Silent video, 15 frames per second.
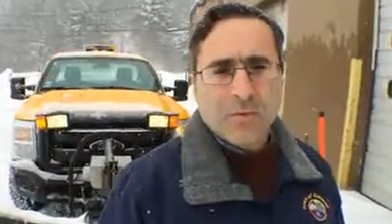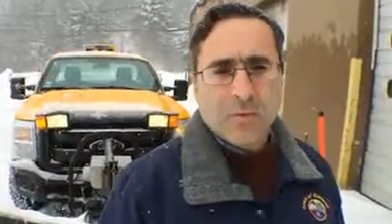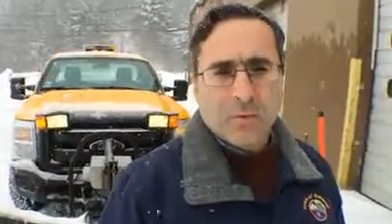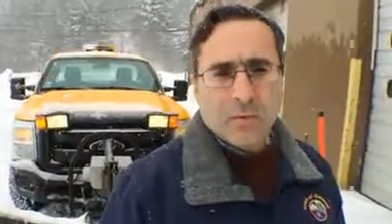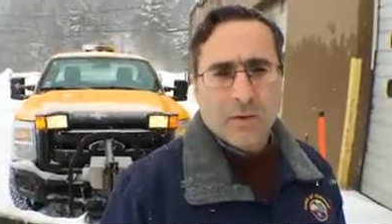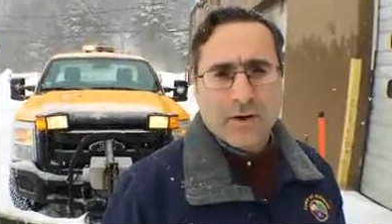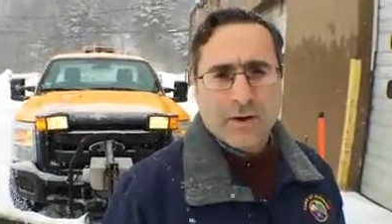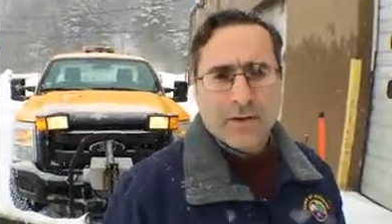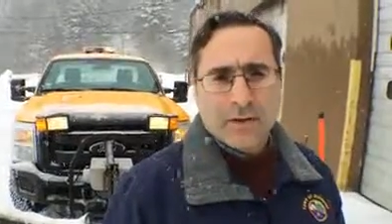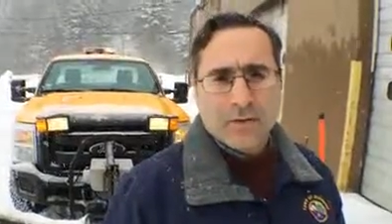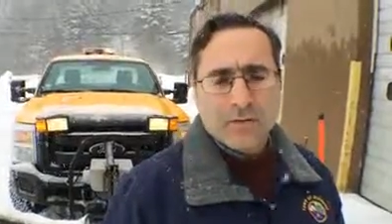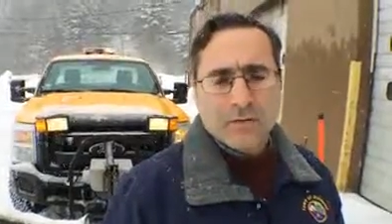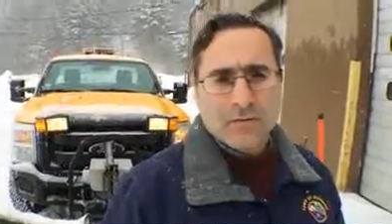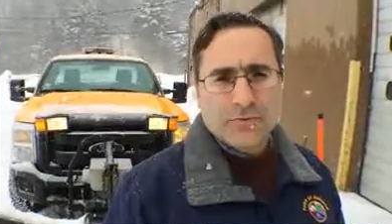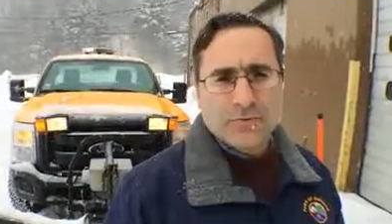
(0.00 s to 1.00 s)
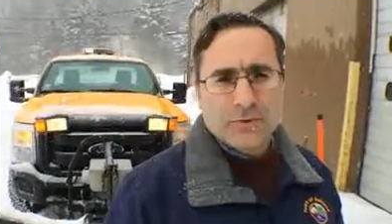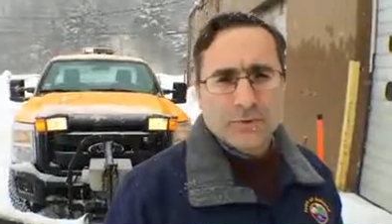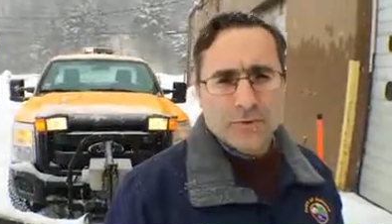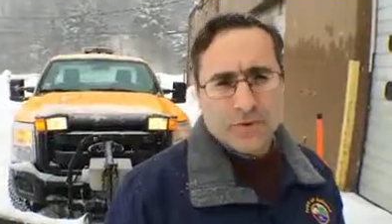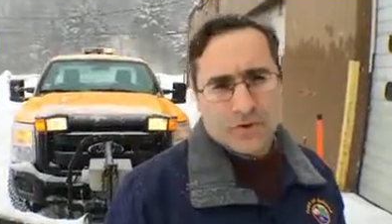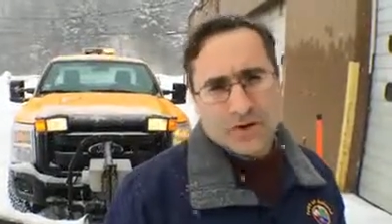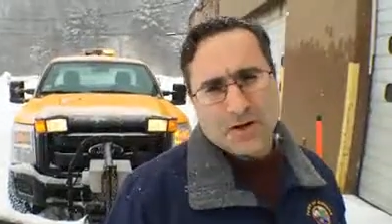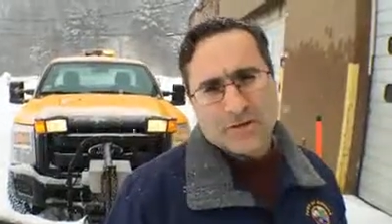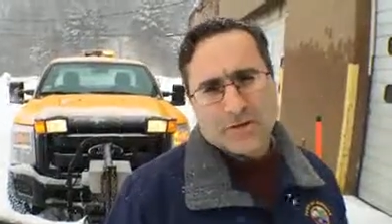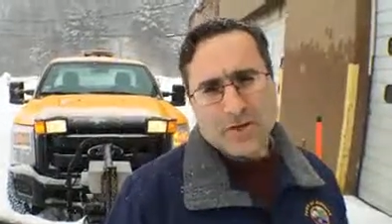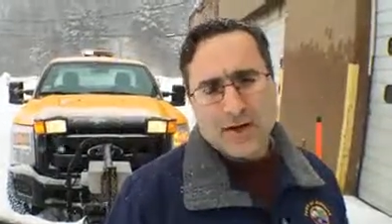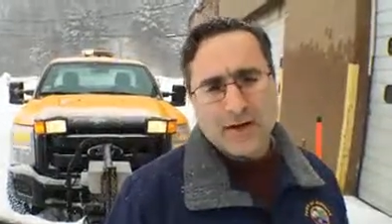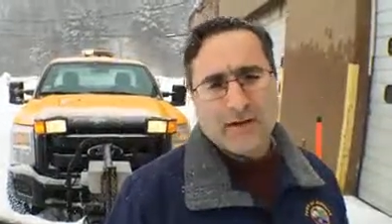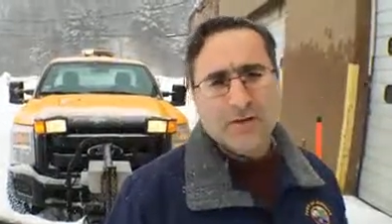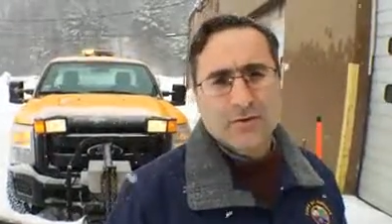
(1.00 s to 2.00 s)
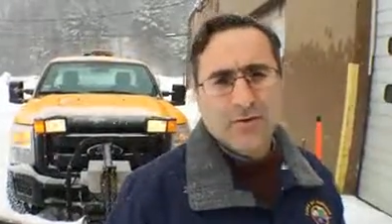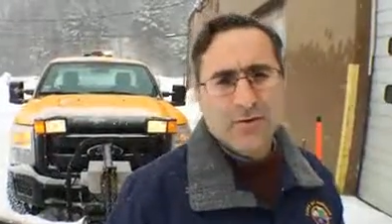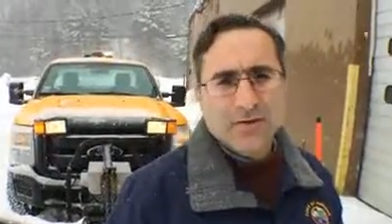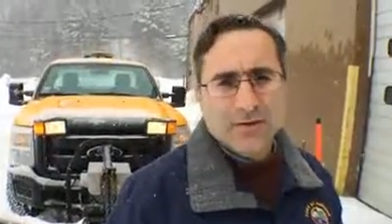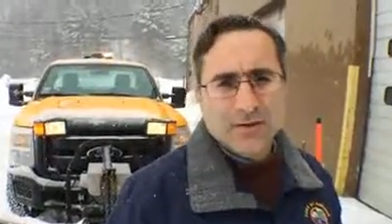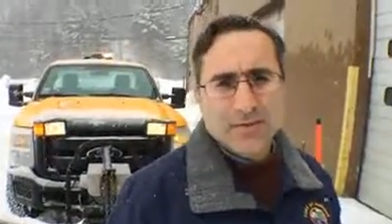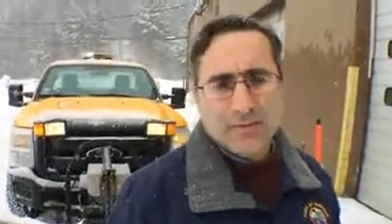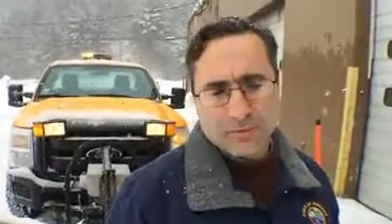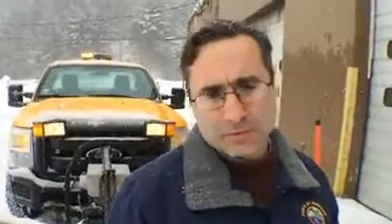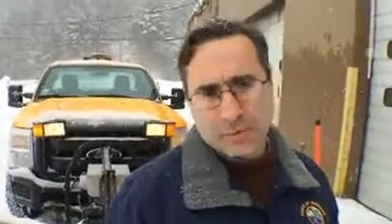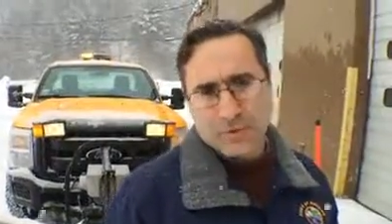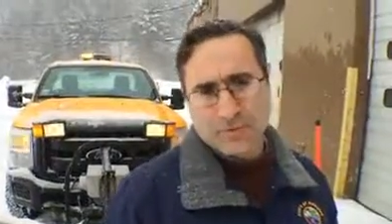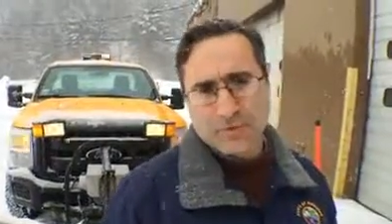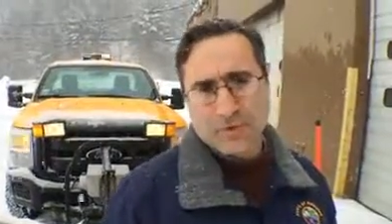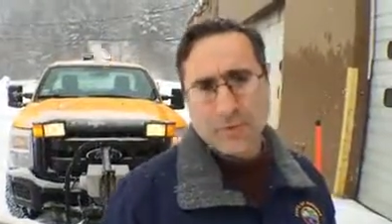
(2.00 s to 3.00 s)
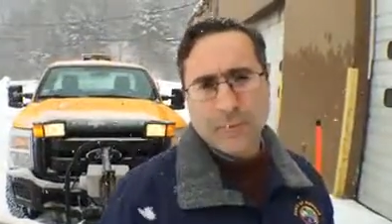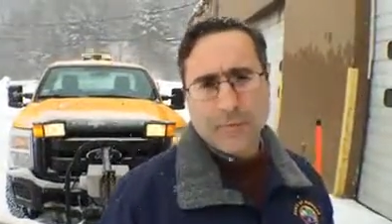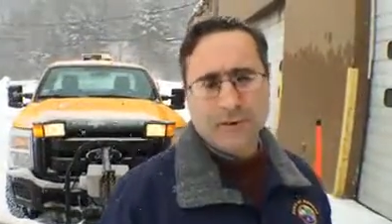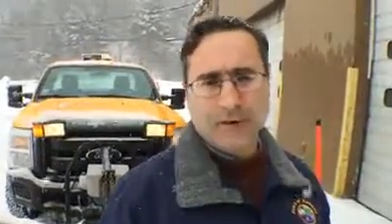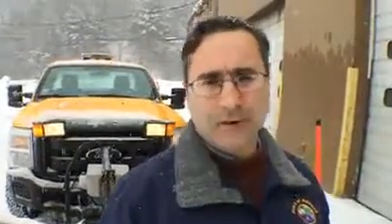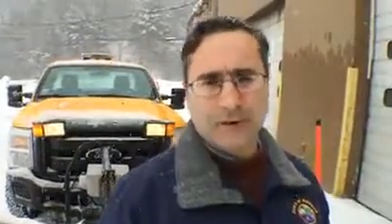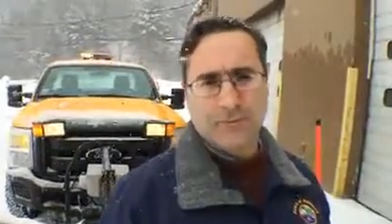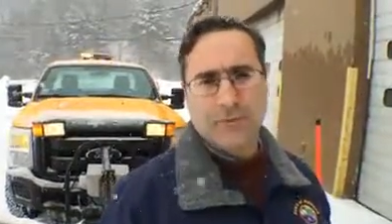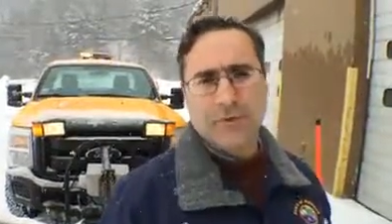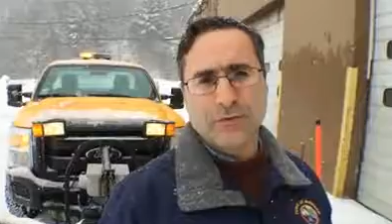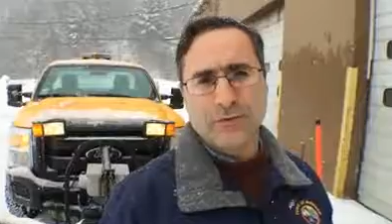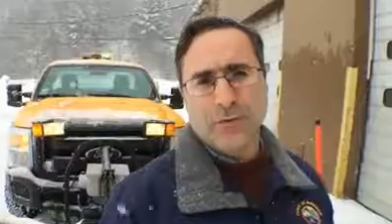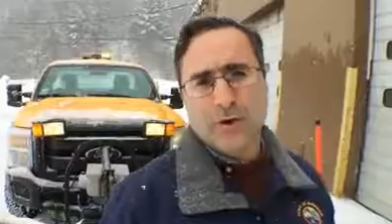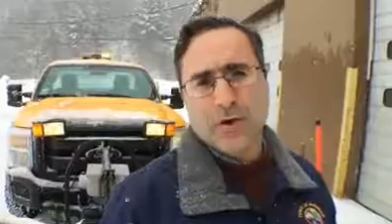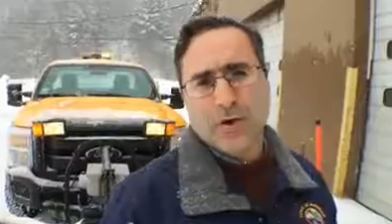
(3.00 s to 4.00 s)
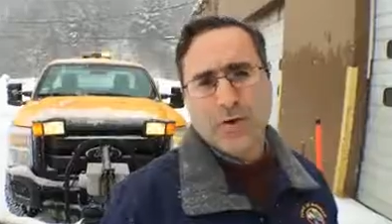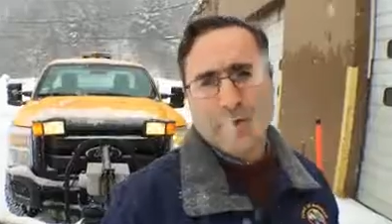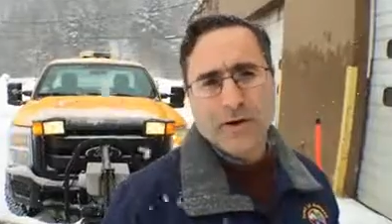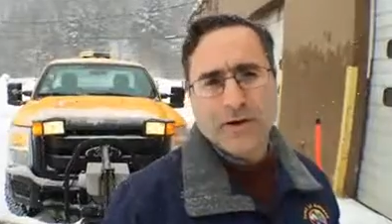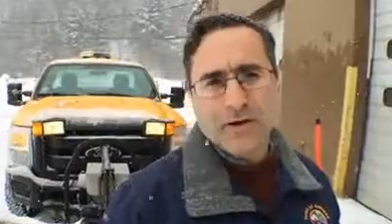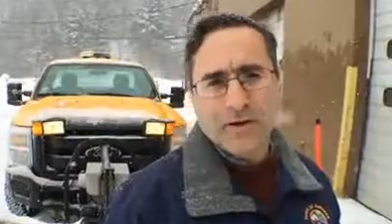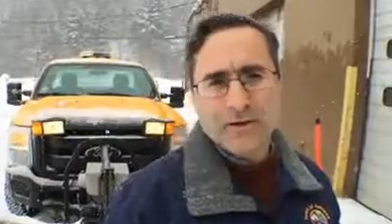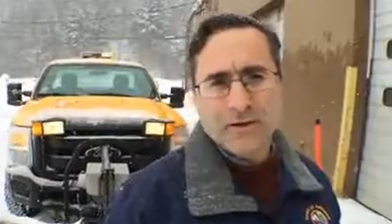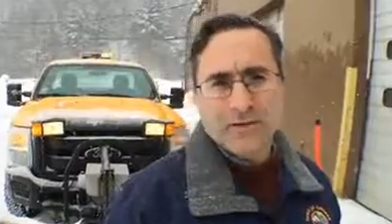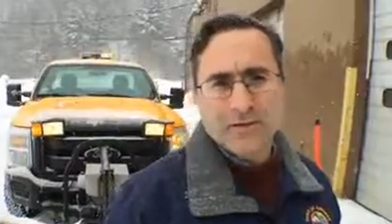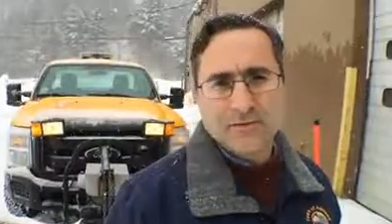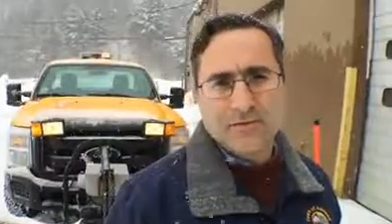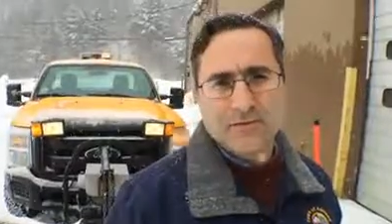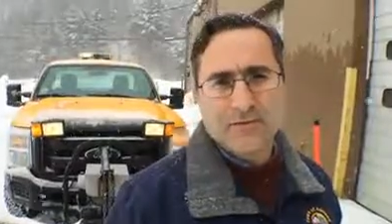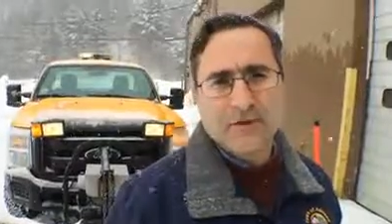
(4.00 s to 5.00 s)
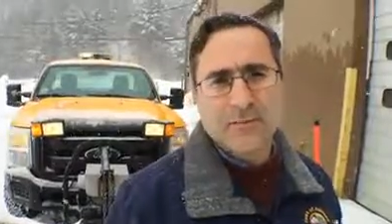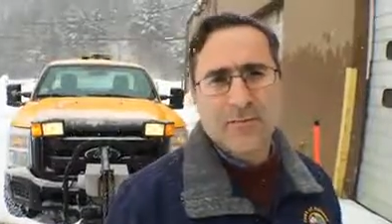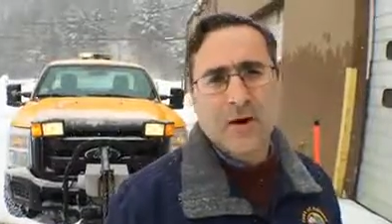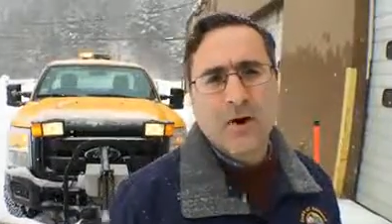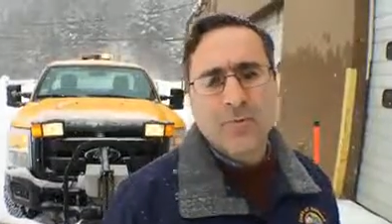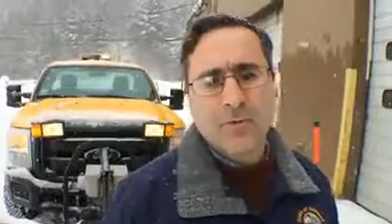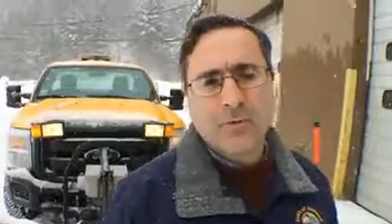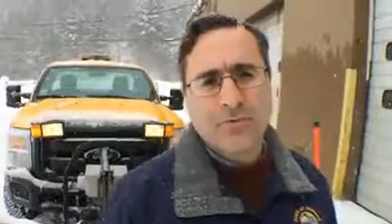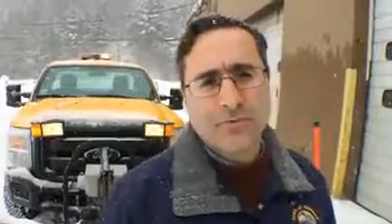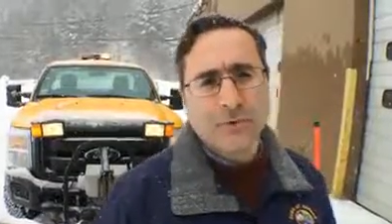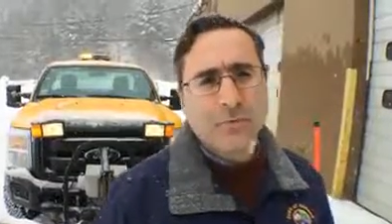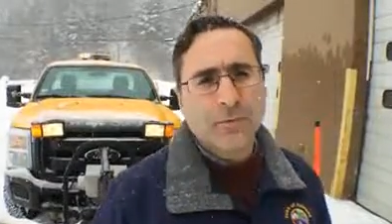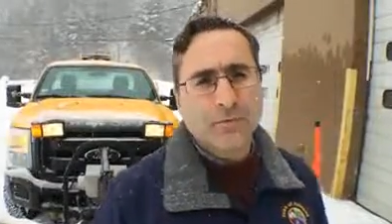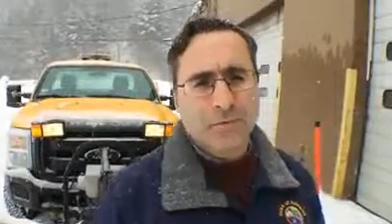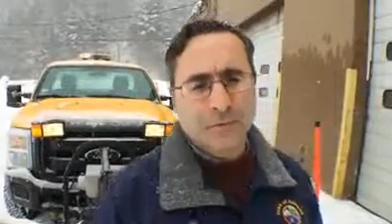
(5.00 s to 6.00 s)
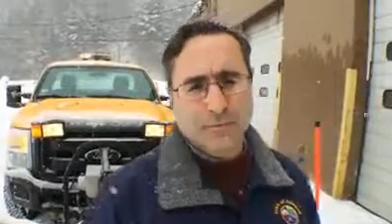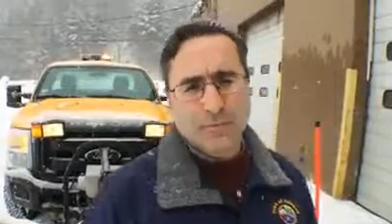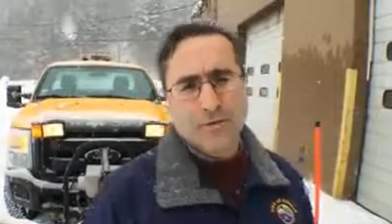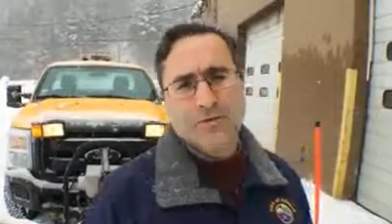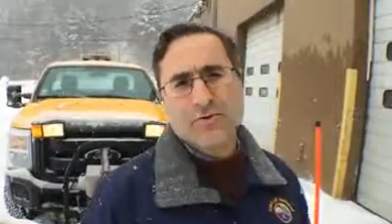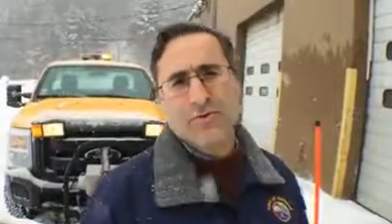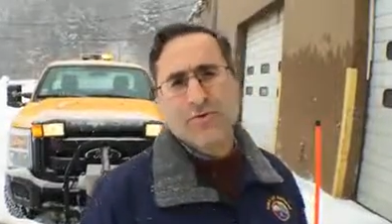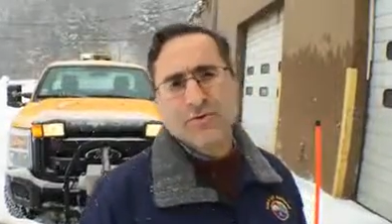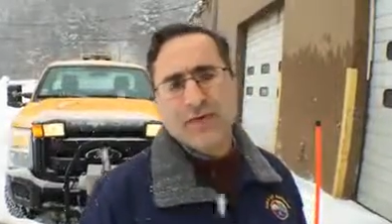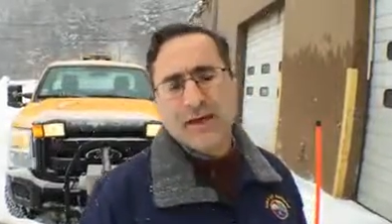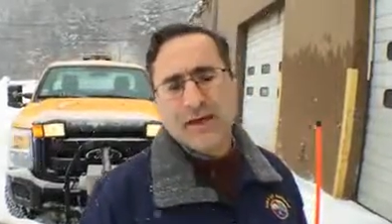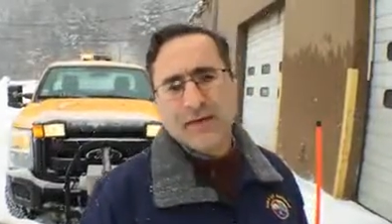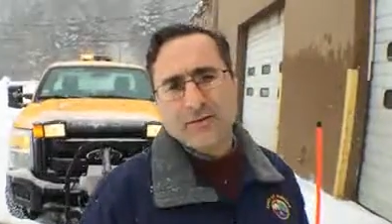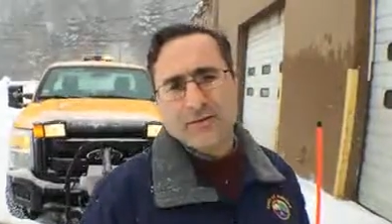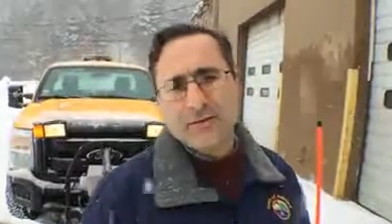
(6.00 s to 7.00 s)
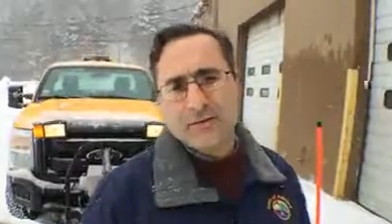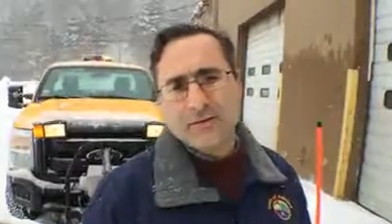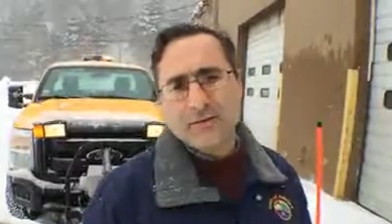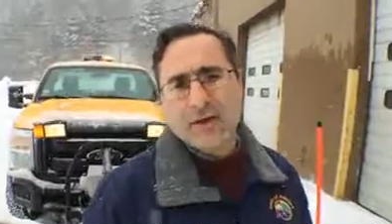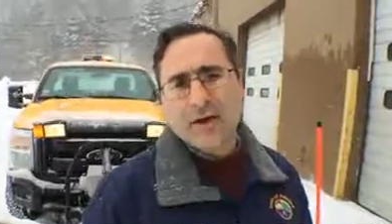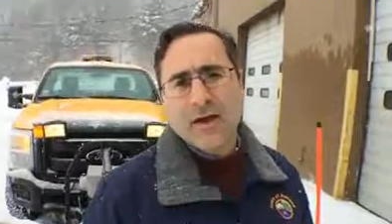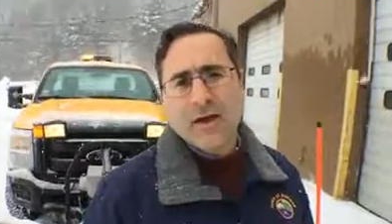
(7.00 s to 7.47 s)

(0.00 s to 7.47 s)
We're working closely with the contractors to keep the roads open. Our first priority is to keep all roads open for emergency access.